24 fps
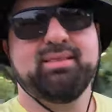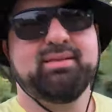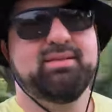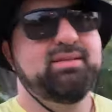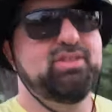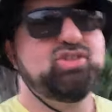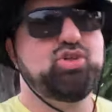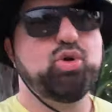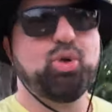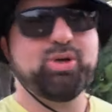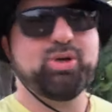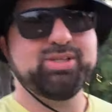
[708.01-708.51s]

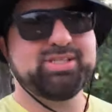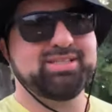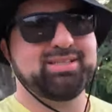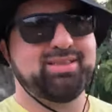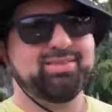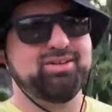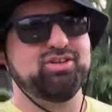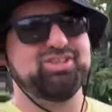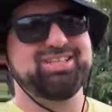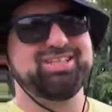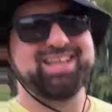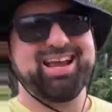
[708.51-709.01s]
the choices
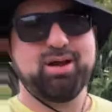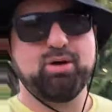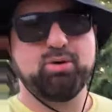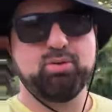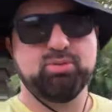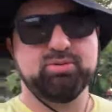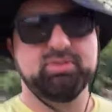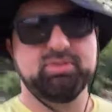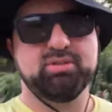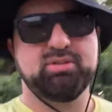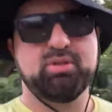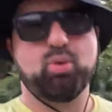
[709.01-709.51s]
in their
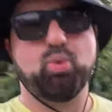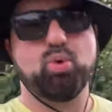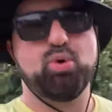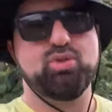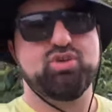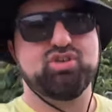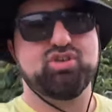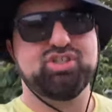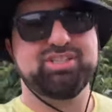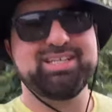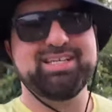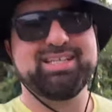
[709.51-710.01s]
town or
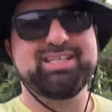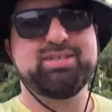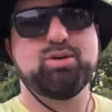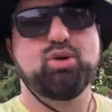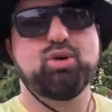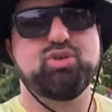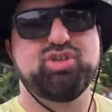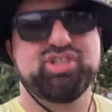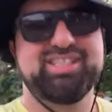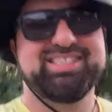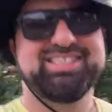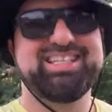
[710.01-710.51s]
their city or
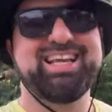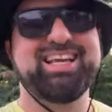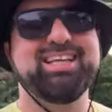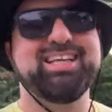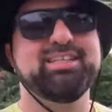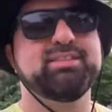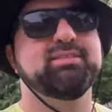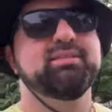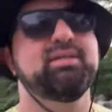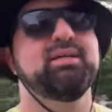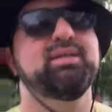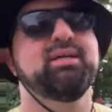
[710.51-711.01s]
their state,
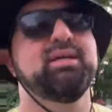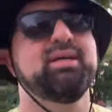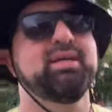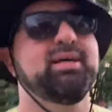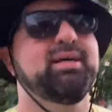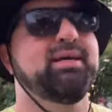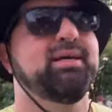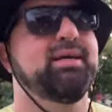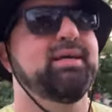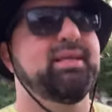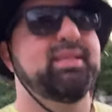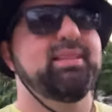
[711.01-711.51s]

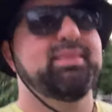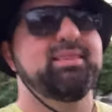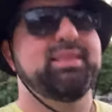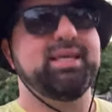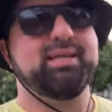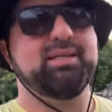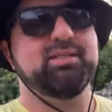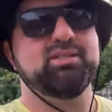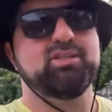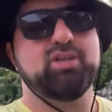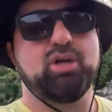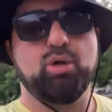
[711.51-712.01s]
they
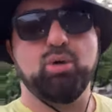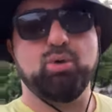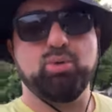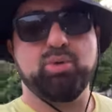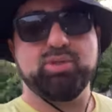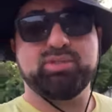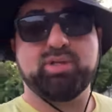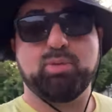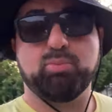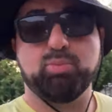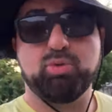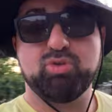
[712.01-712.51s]
can go
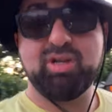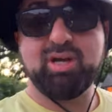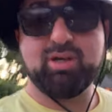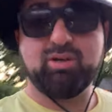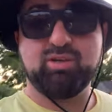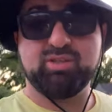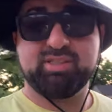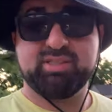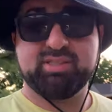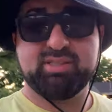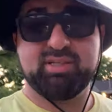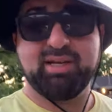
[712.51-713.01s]
somewhere
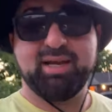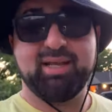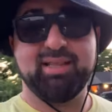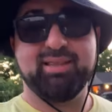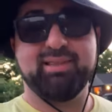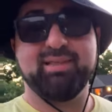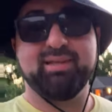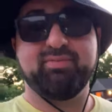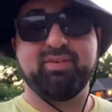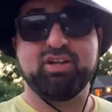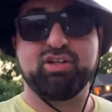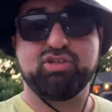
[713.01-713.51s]
else
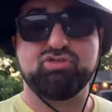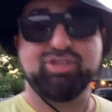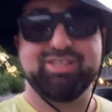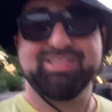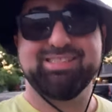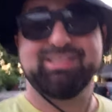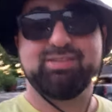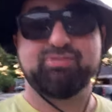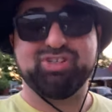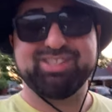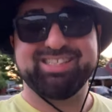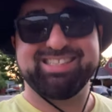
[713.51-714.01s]
and live under a
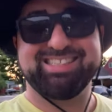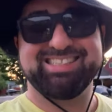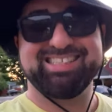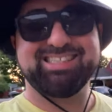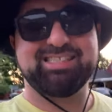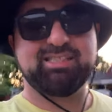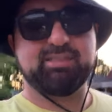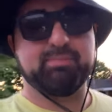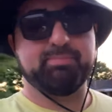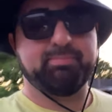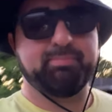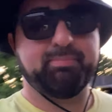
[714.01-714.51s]
different
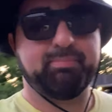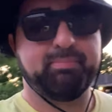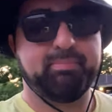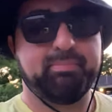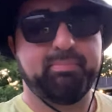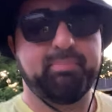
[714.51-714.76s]
system.